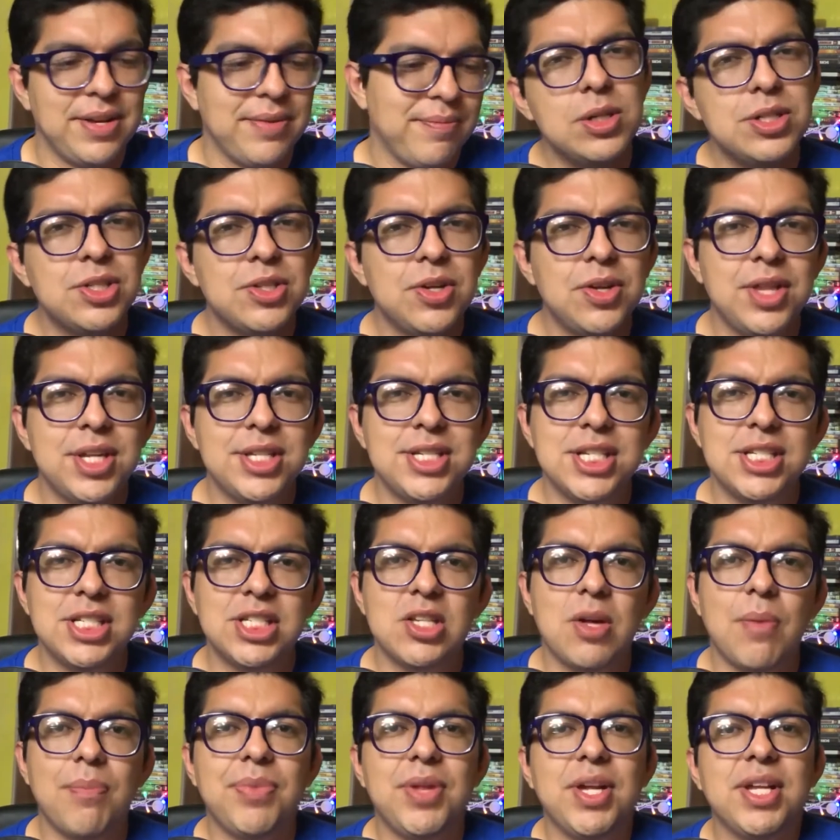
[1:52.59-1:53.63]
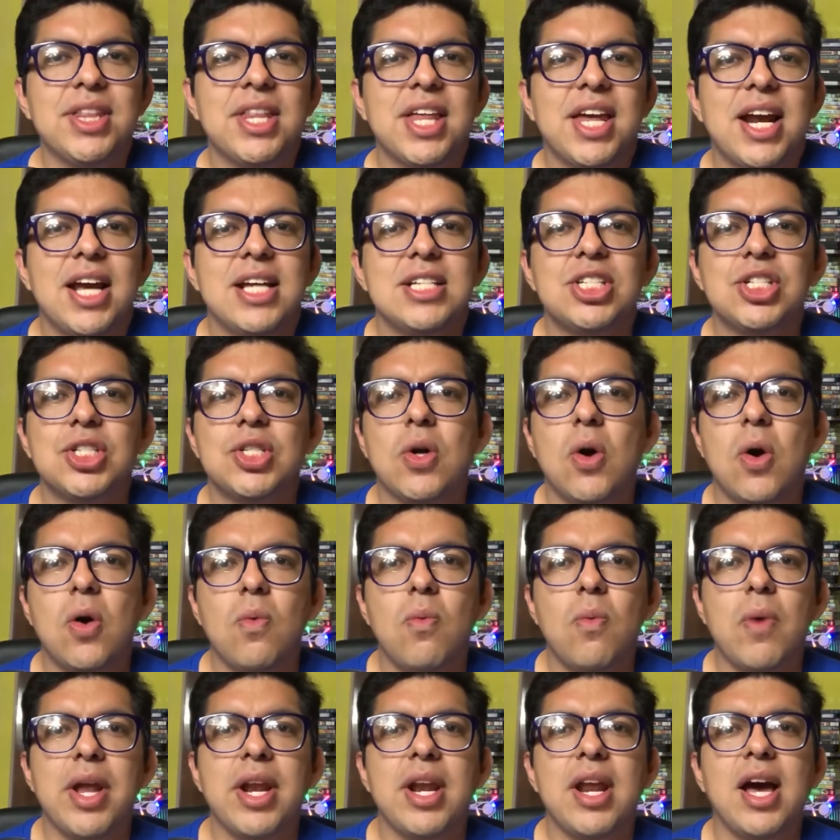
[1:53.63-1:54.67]
Also, this is something that I saw
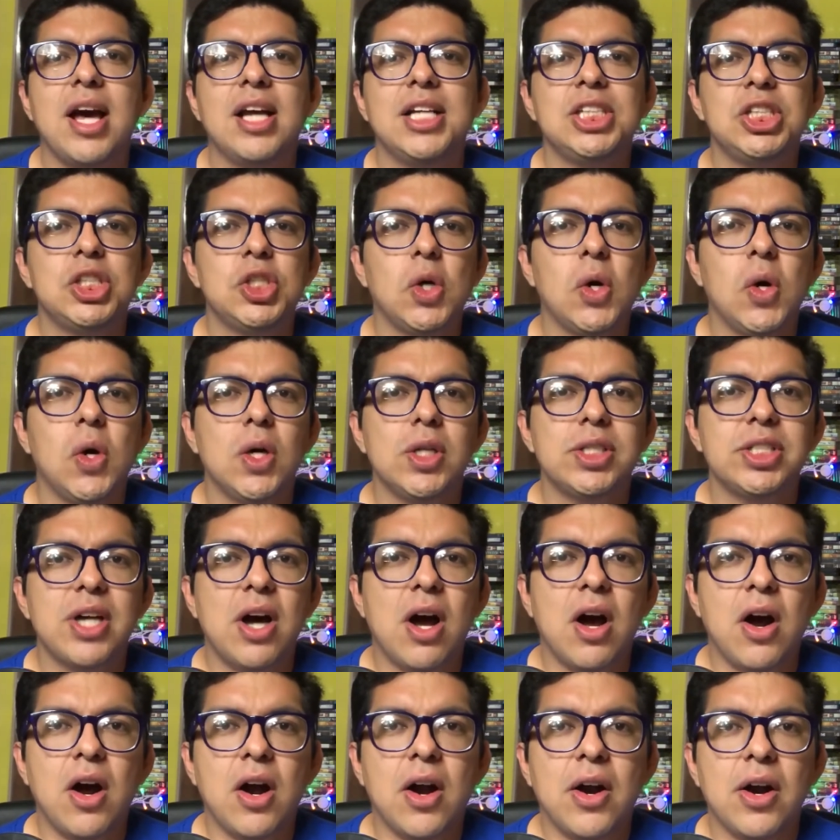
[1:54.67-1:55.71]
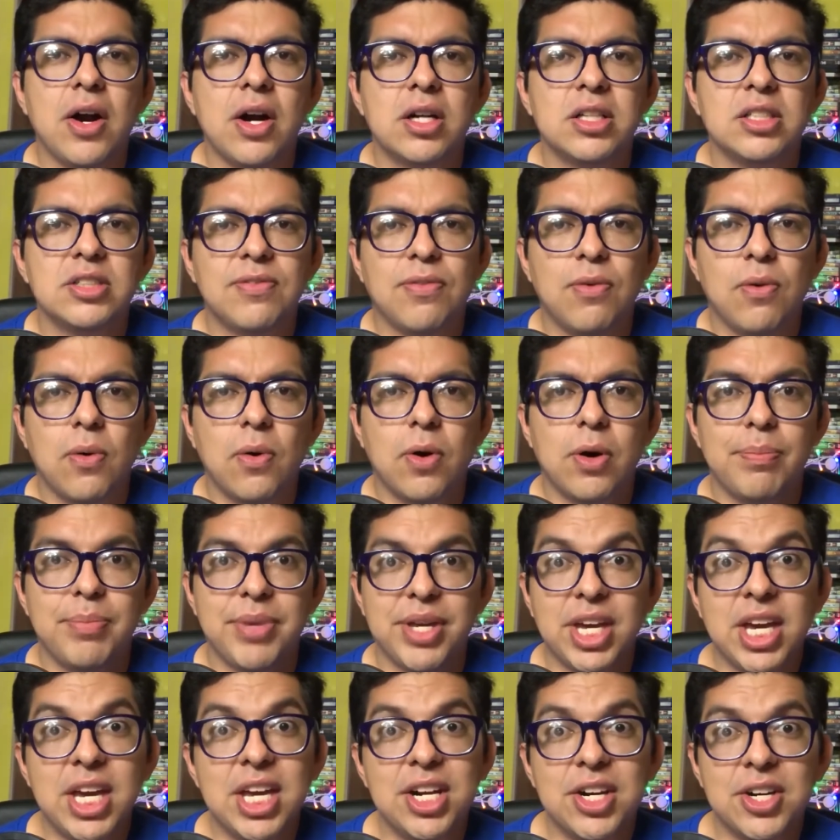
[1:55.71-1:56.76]
when I taught art for
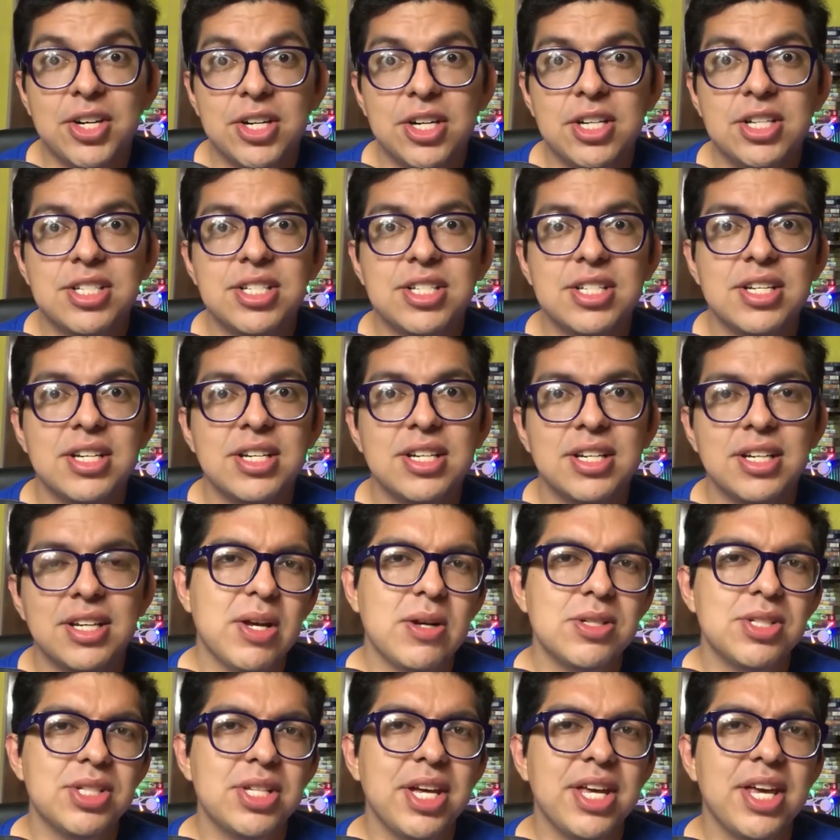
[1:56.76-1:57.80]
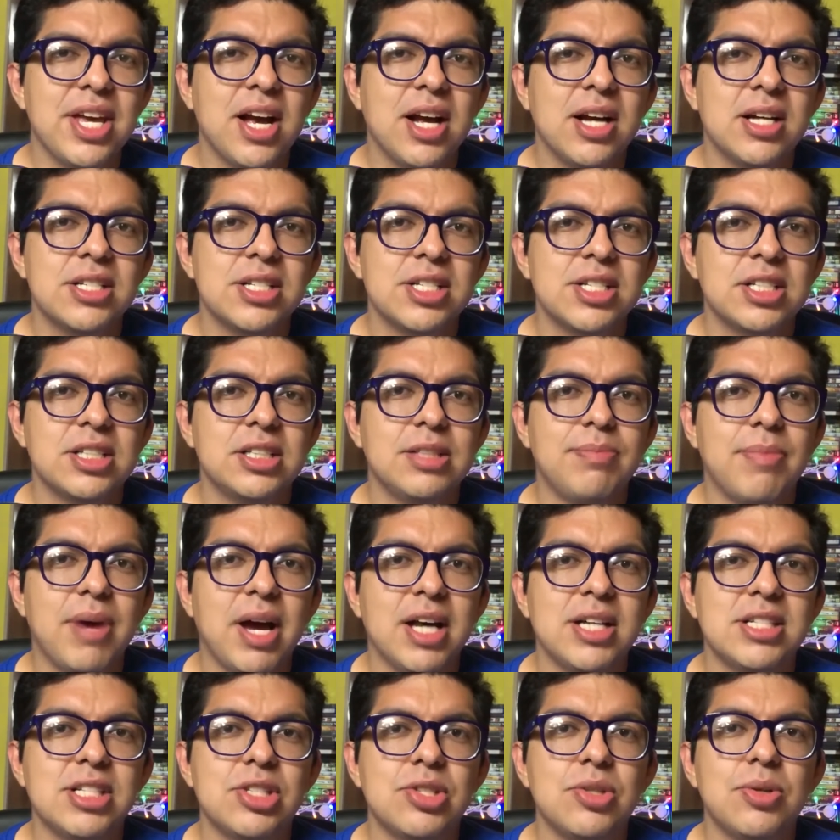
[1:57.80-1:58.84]
beginners, because I asked
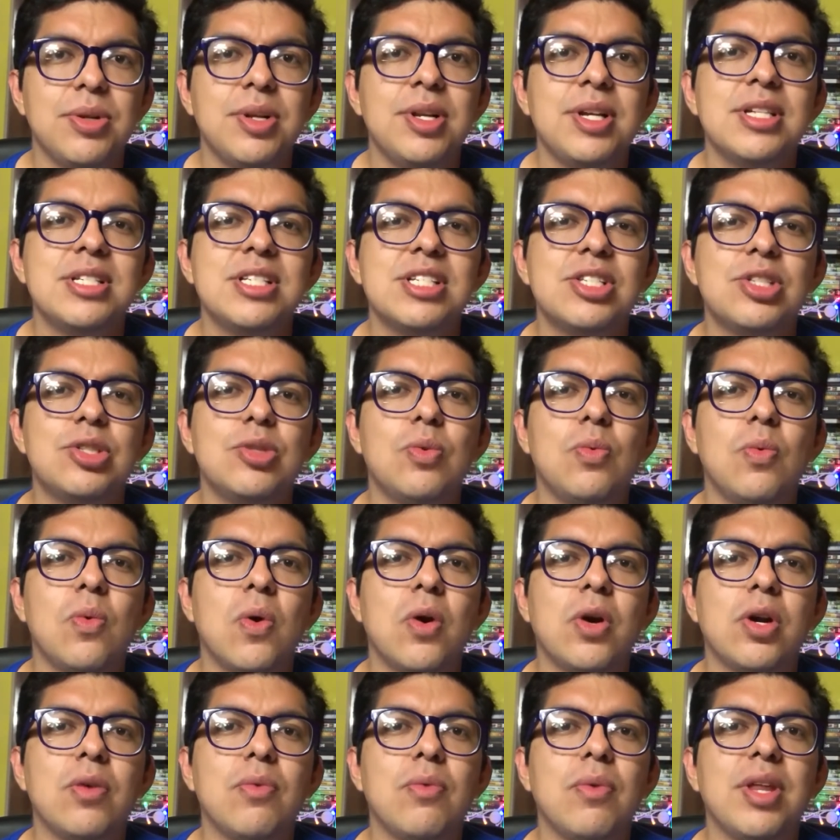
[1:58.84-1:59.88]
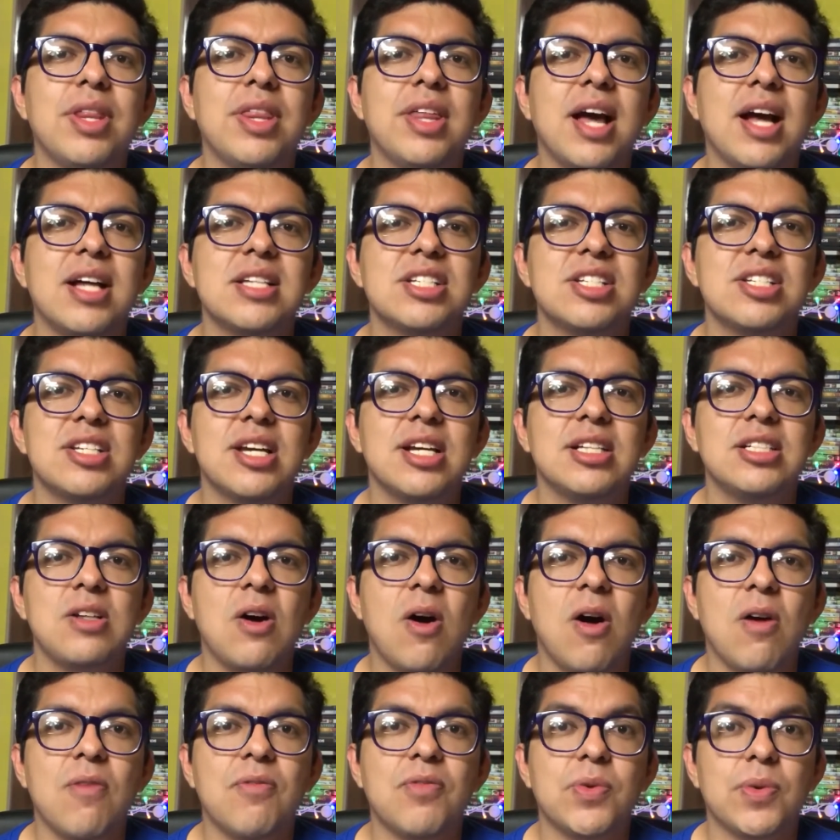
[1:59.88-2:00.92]
my students to work with a set
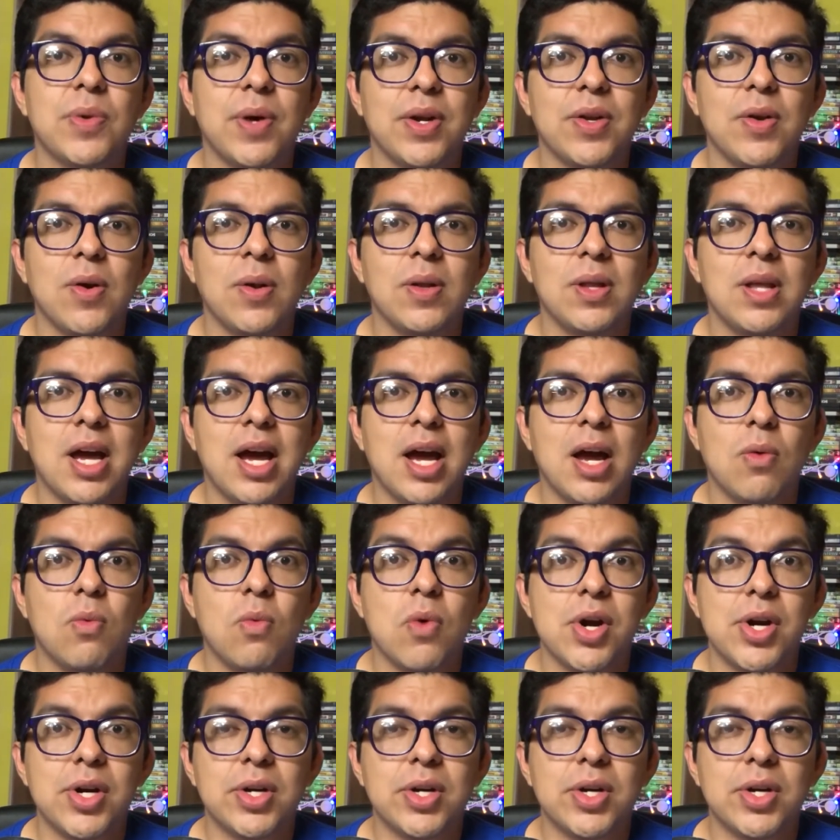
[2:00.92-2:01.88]
of Crayola